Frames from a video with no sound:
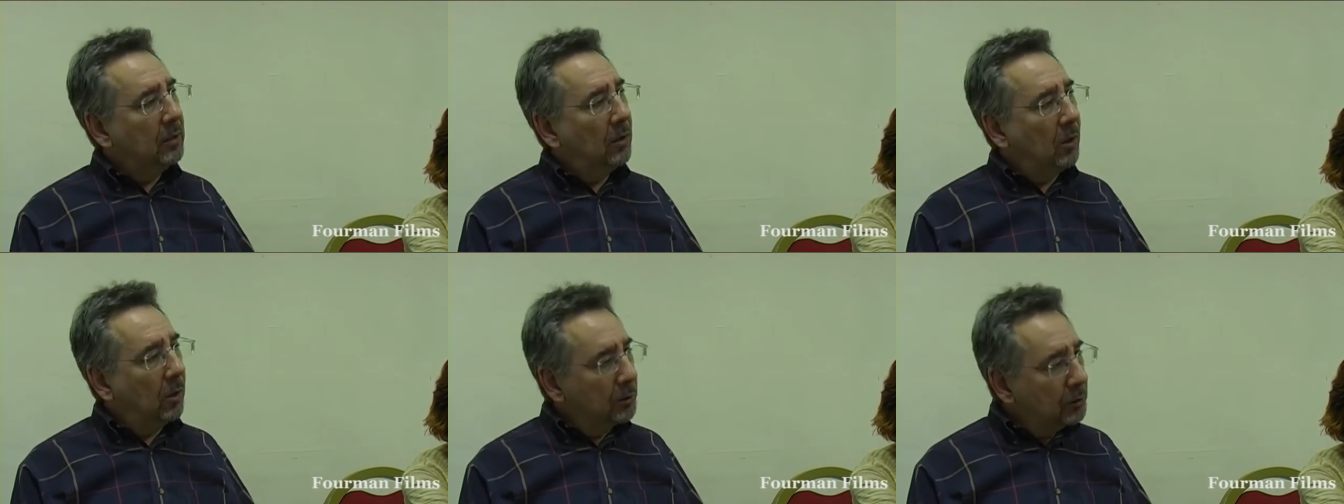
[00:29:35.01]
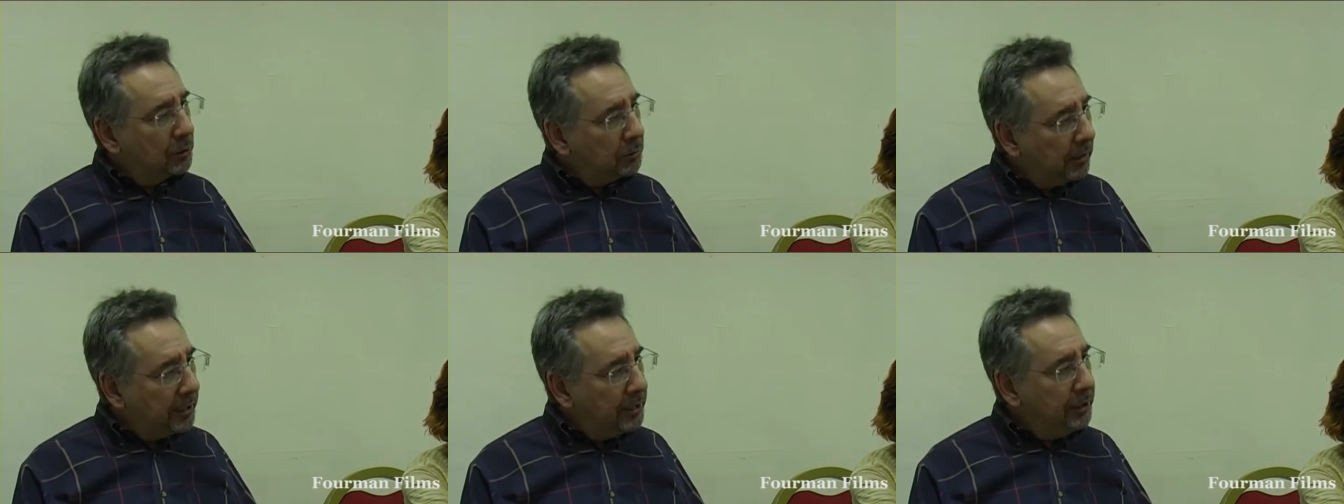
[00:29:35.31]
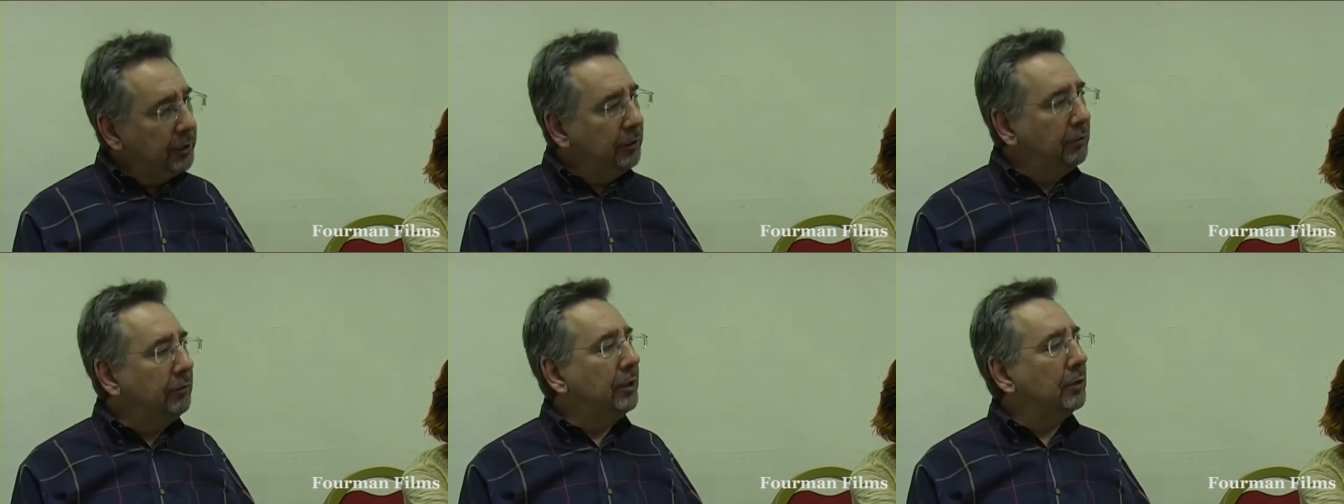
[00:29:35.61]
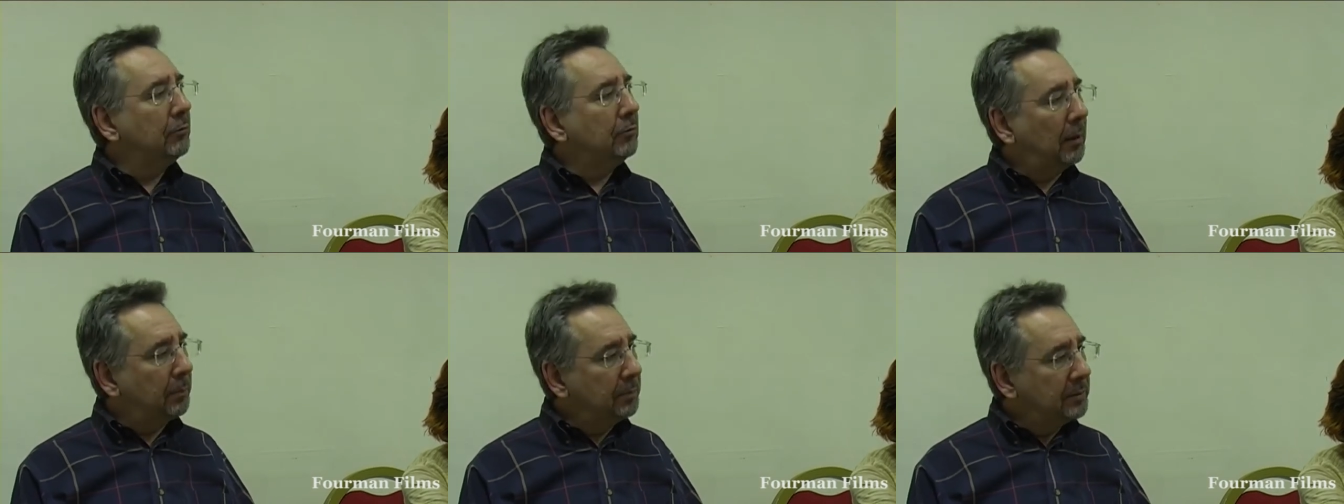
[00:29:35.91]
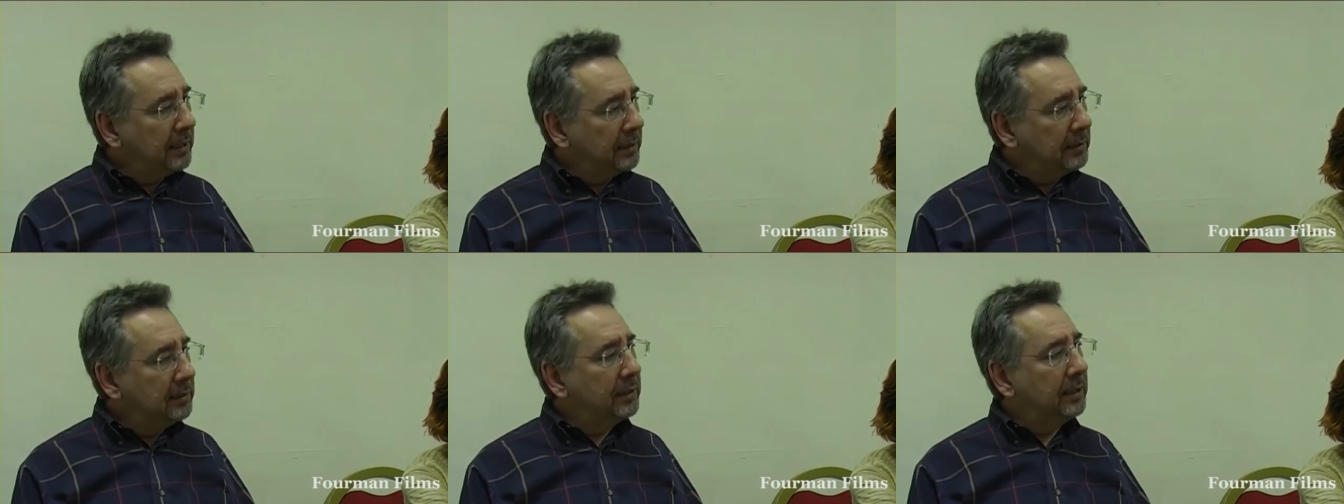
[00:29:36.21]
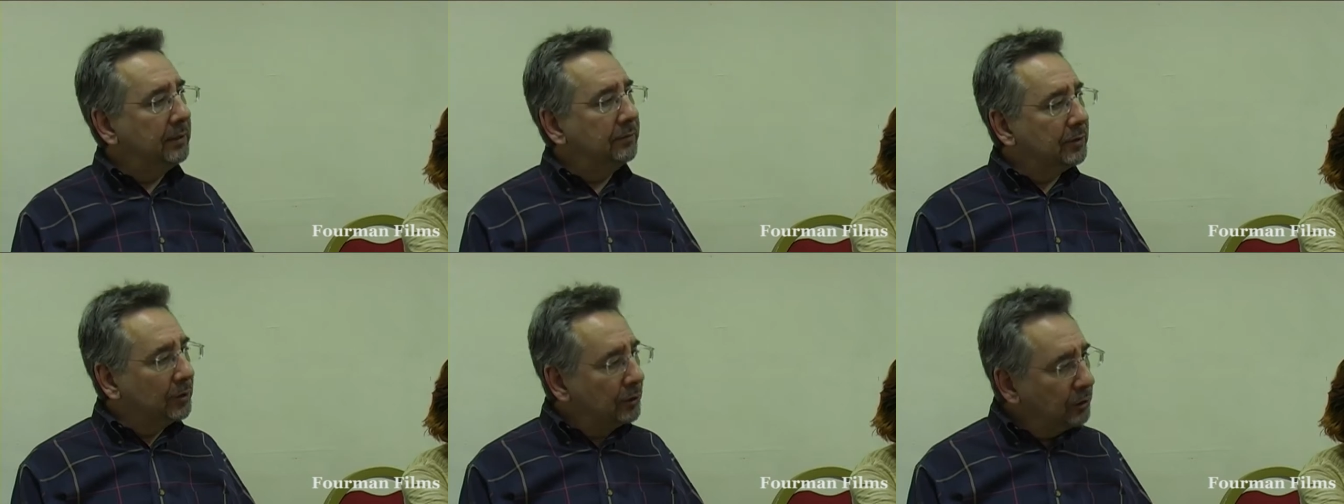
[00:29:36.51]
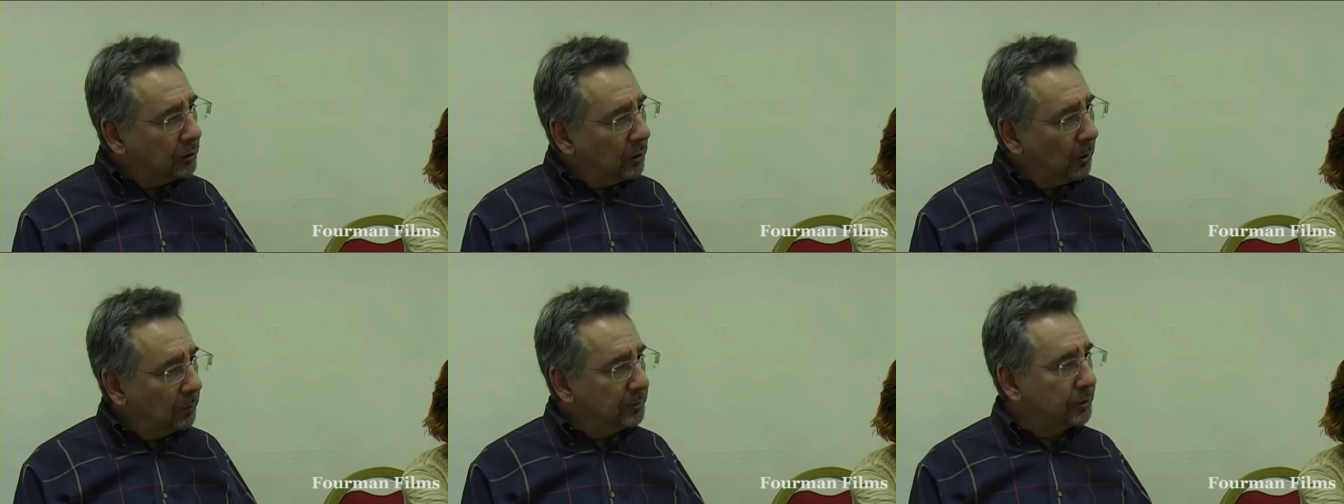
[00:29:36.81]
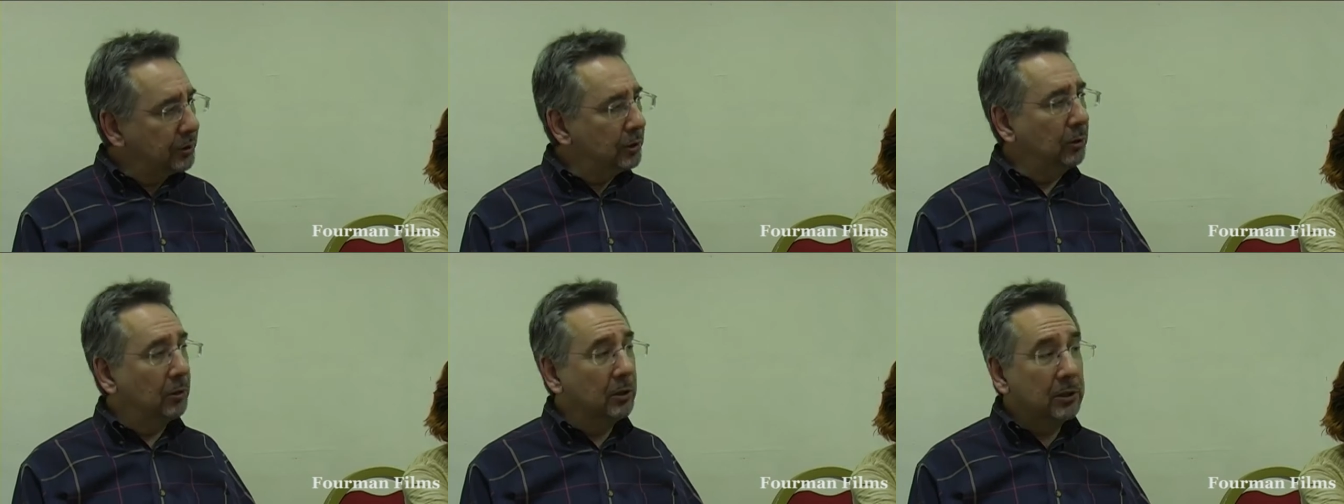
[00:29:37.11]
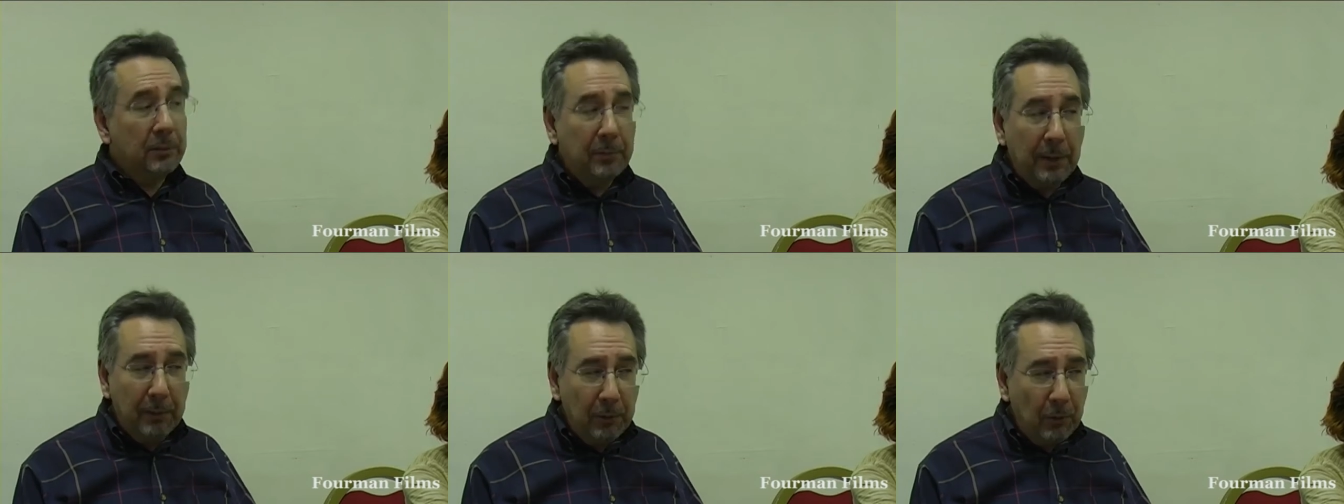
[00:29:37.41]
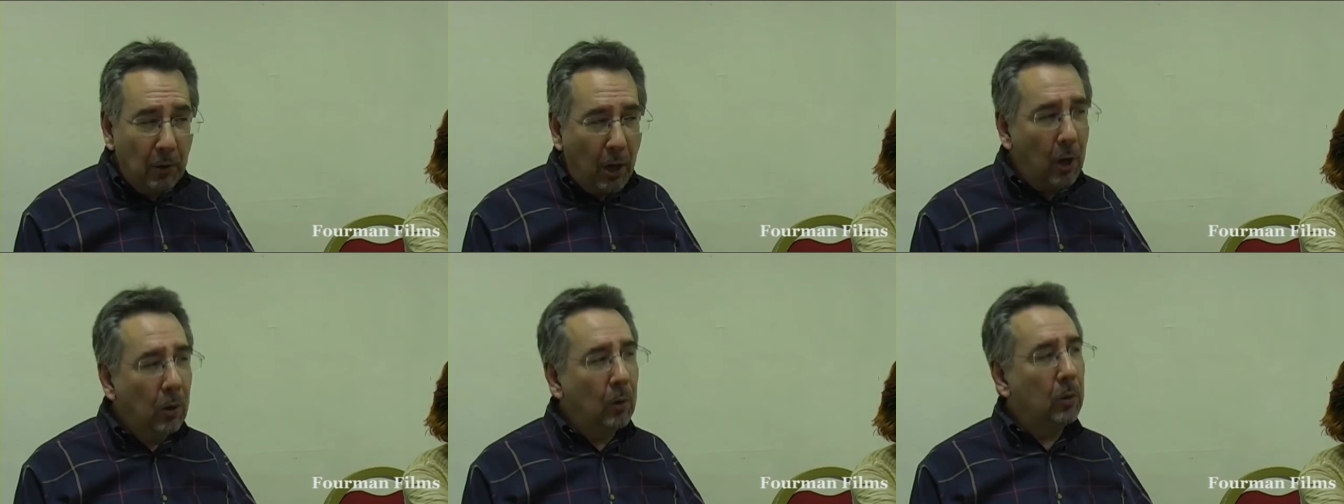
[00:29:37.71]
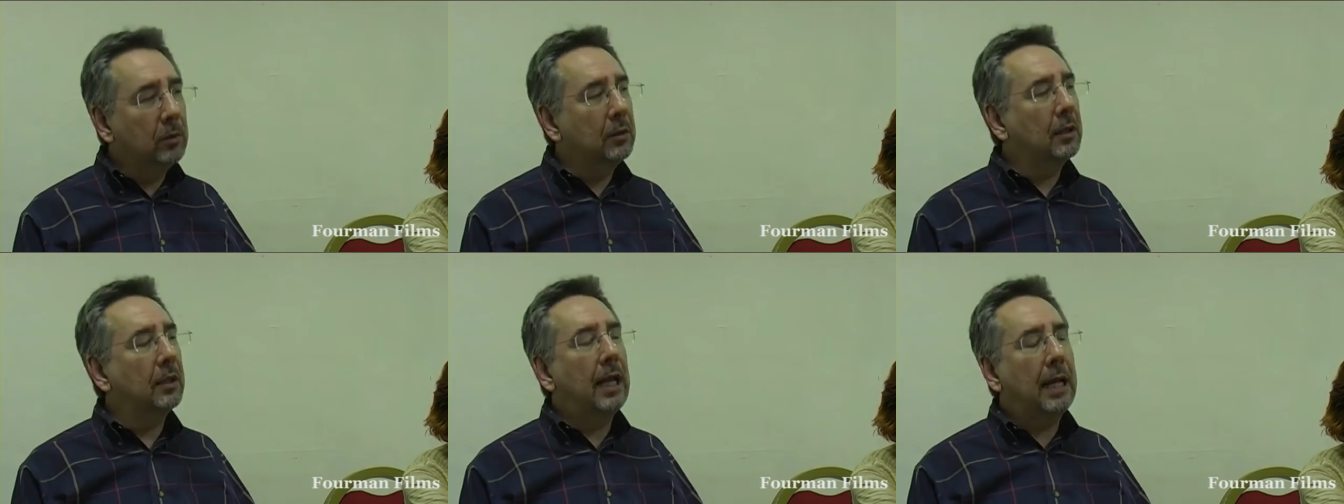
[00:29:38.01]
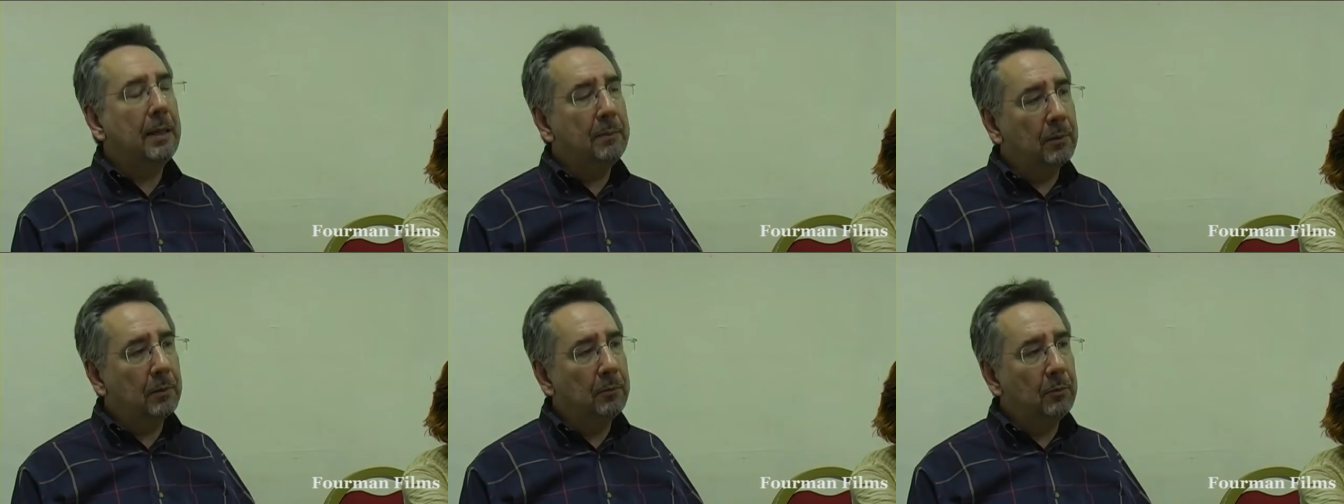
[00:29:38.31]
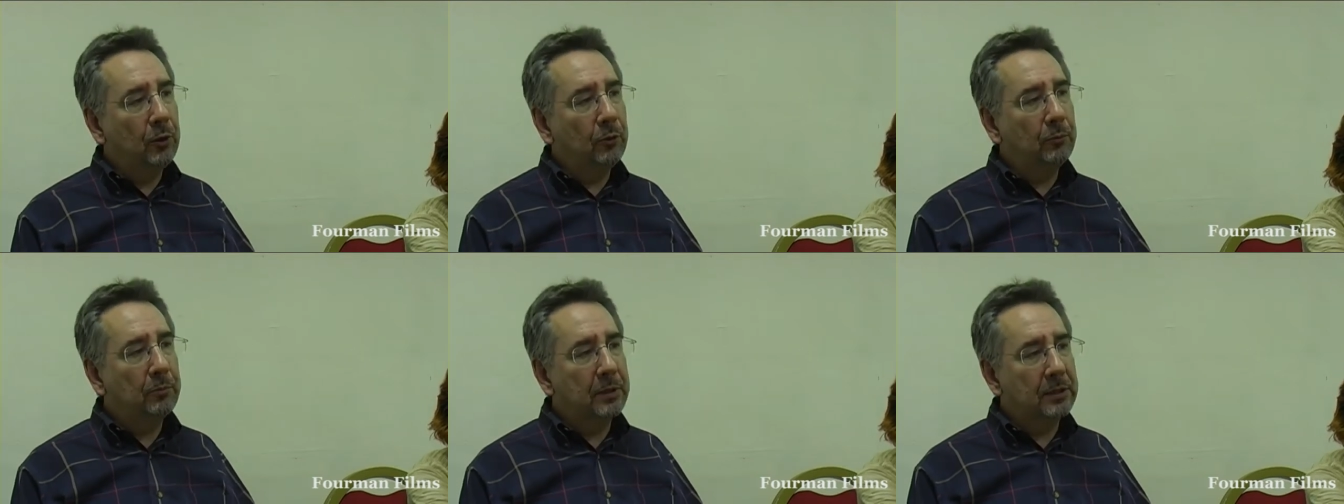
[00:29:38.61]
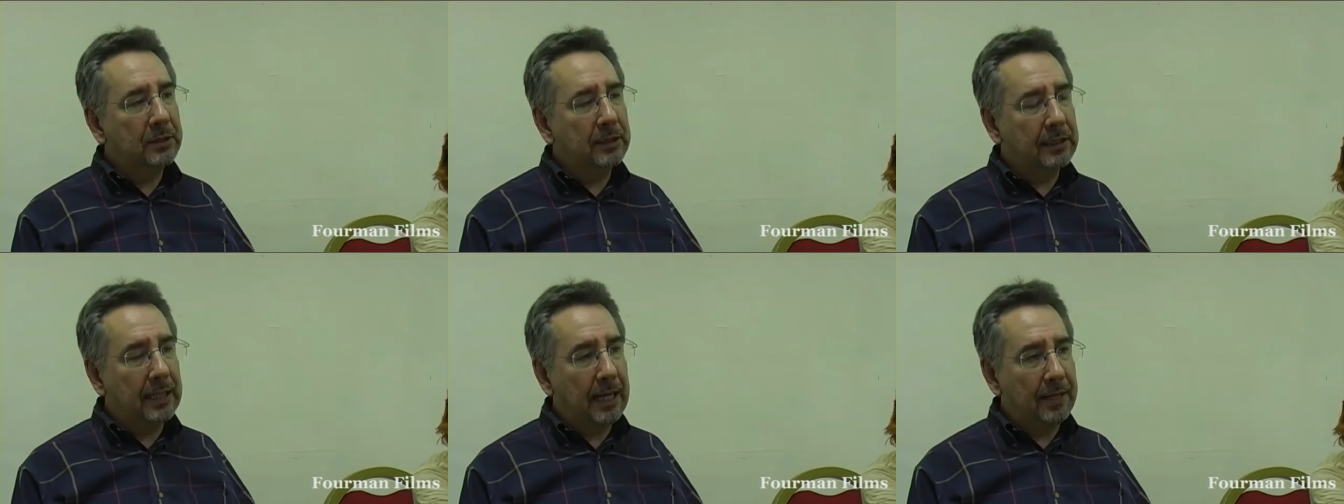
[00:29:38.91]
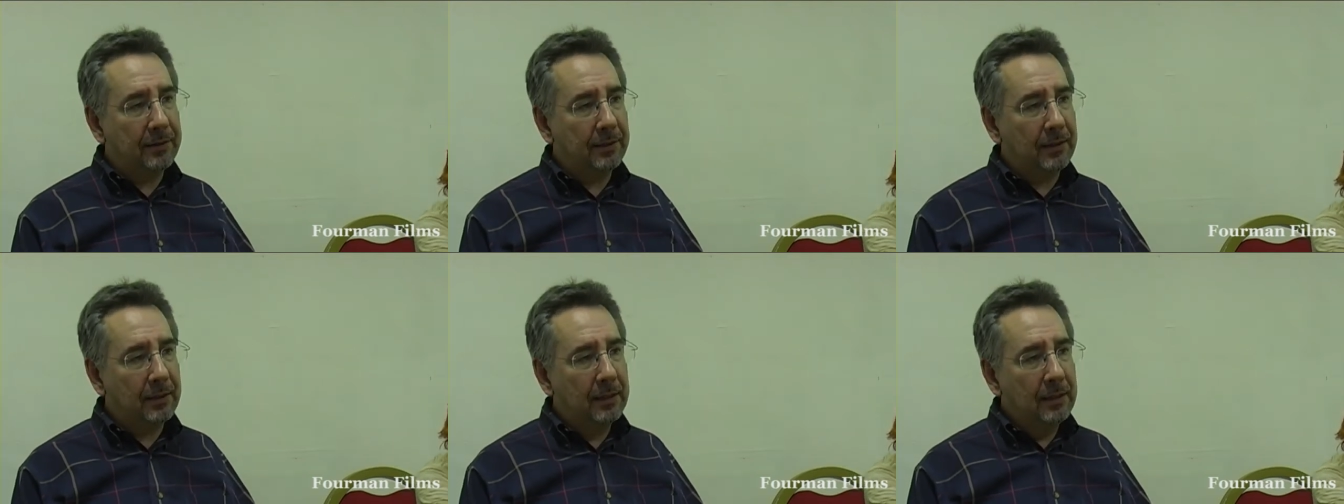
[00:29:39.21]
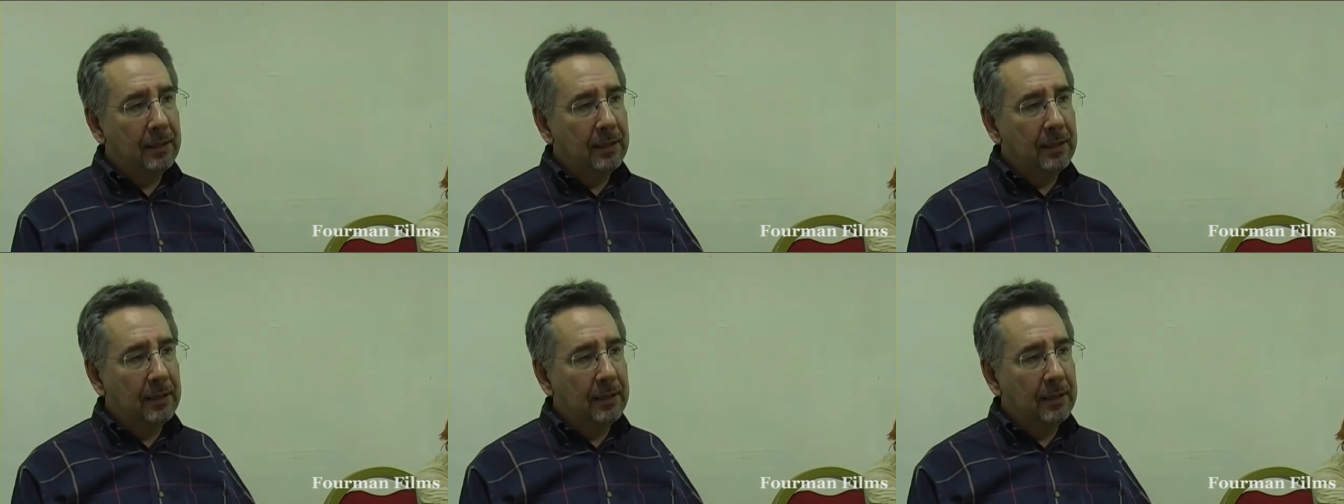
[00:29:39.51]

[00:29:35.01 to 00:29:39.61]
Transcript: on trade union representatives and shop stewards, the people who hold the labour movement together?